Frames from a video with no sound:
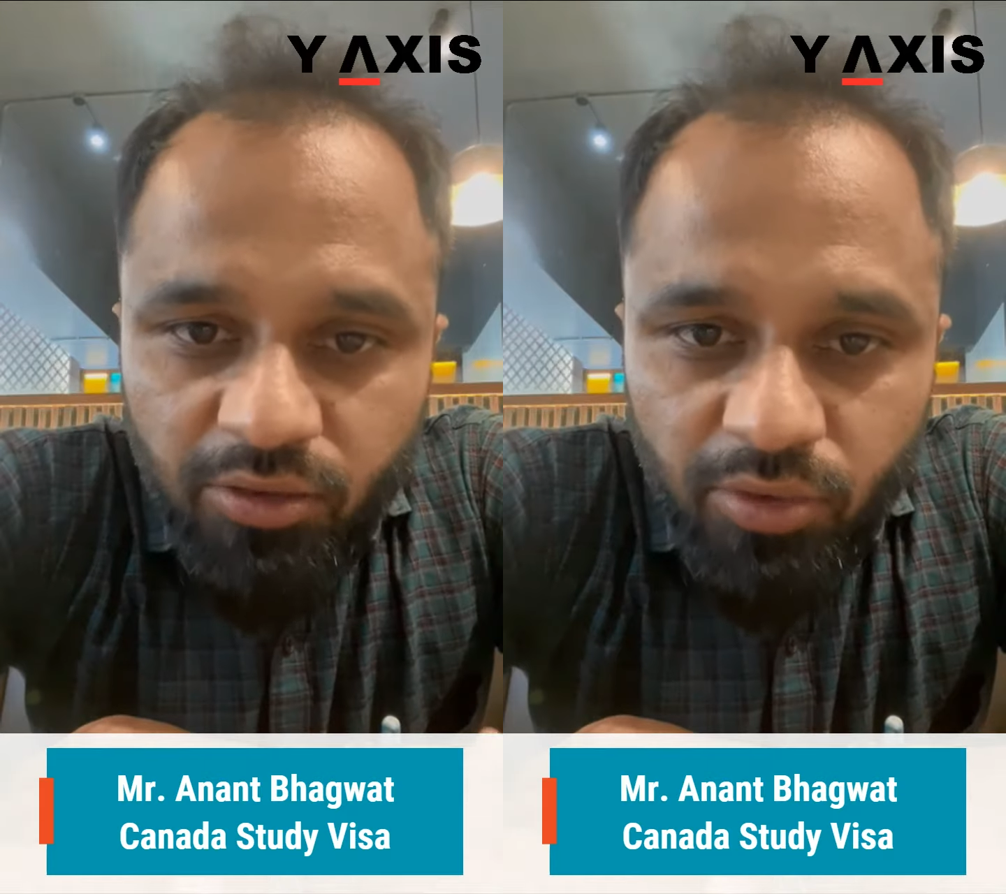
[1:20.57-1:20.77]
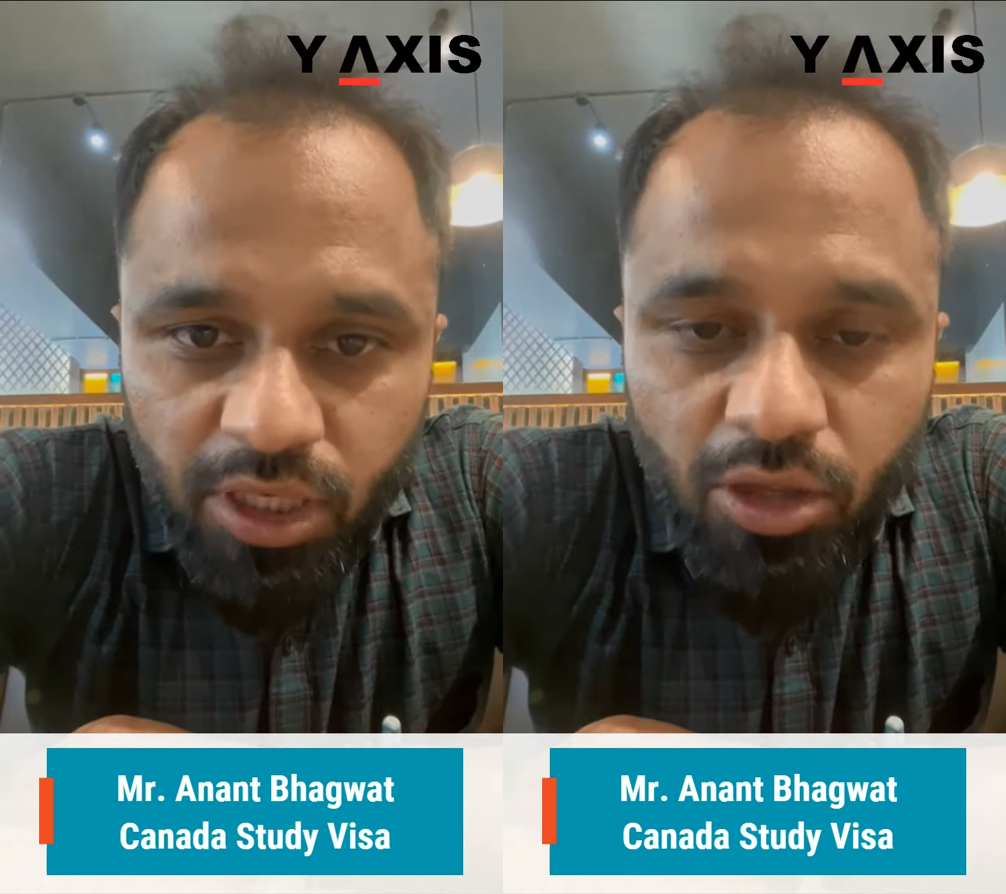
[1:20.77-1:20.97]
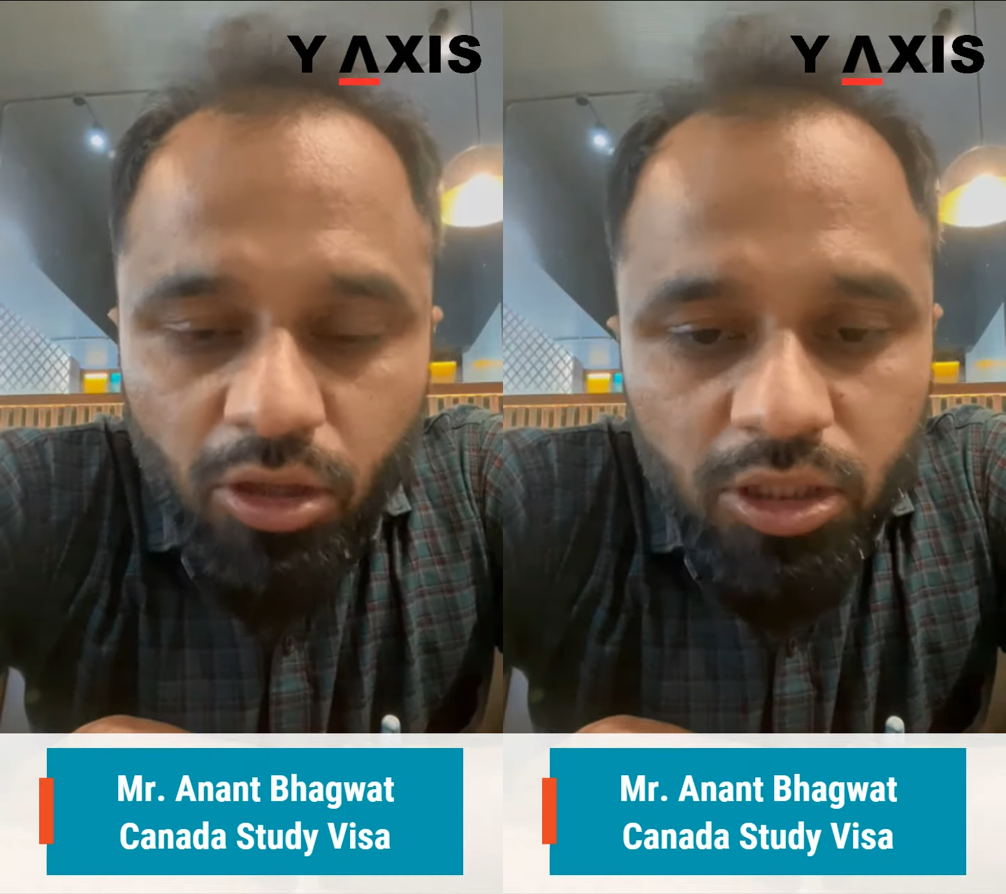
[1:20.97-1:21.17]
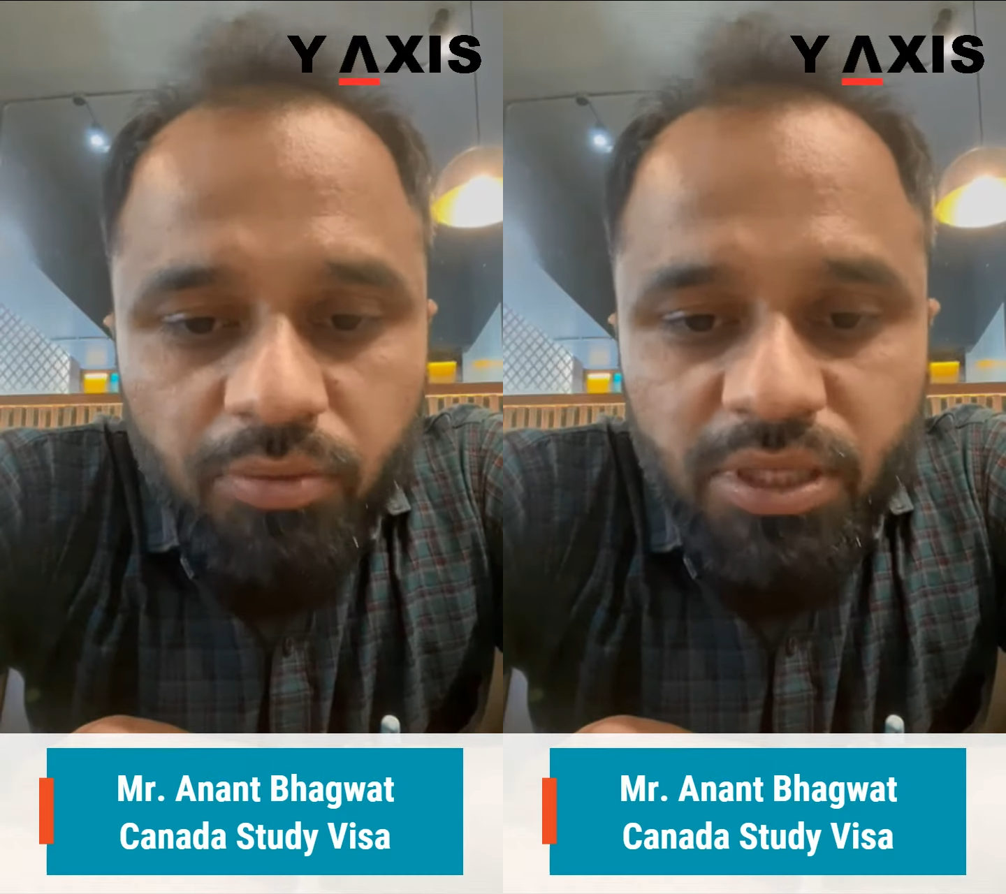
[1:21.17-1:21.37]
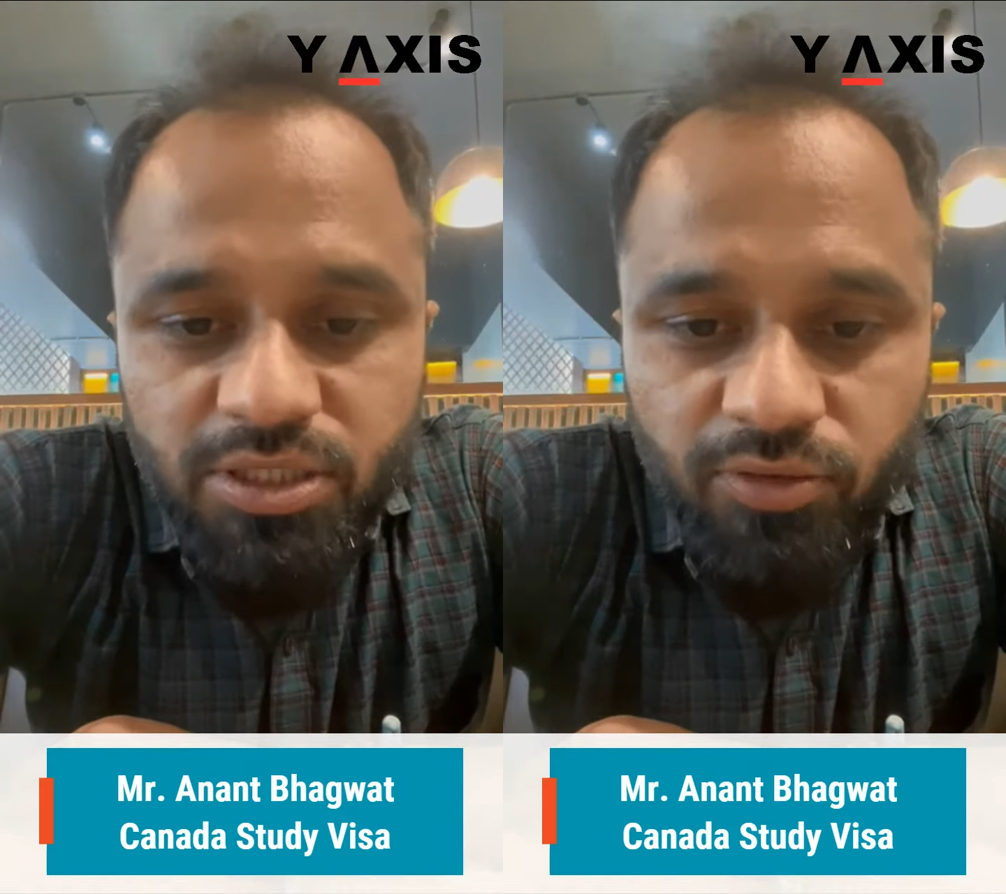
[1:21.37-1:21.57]
very all the
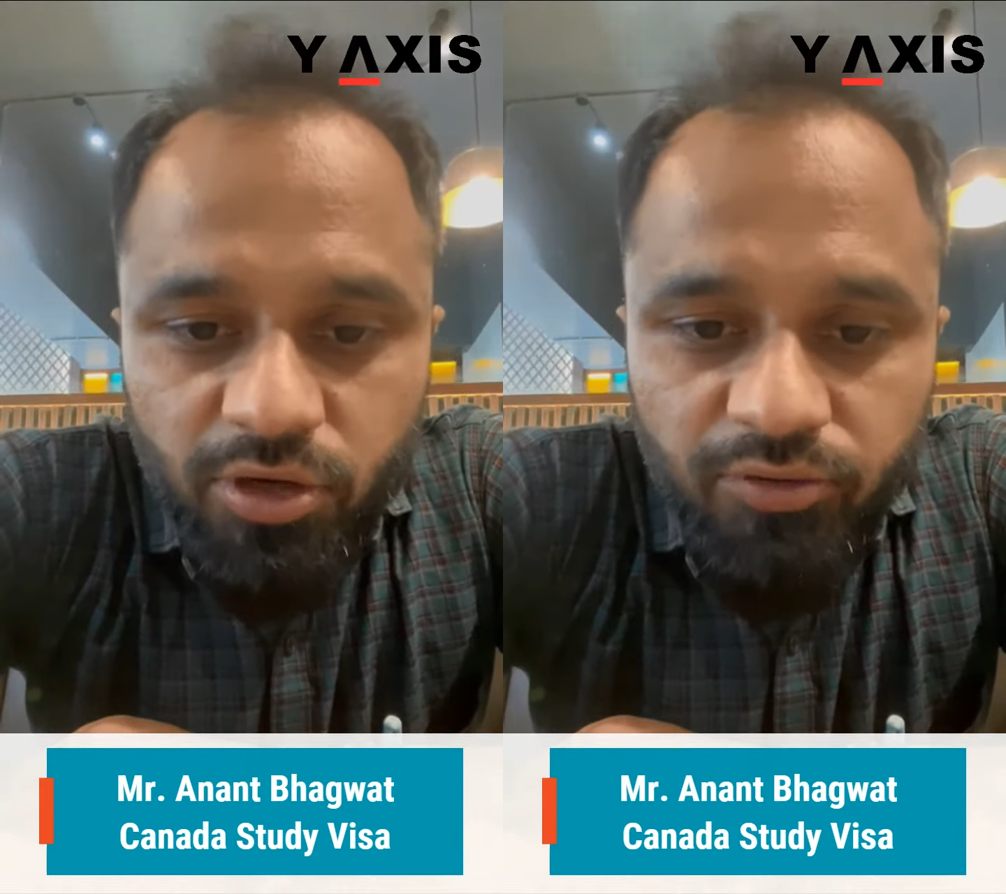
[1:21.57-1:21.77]
best for her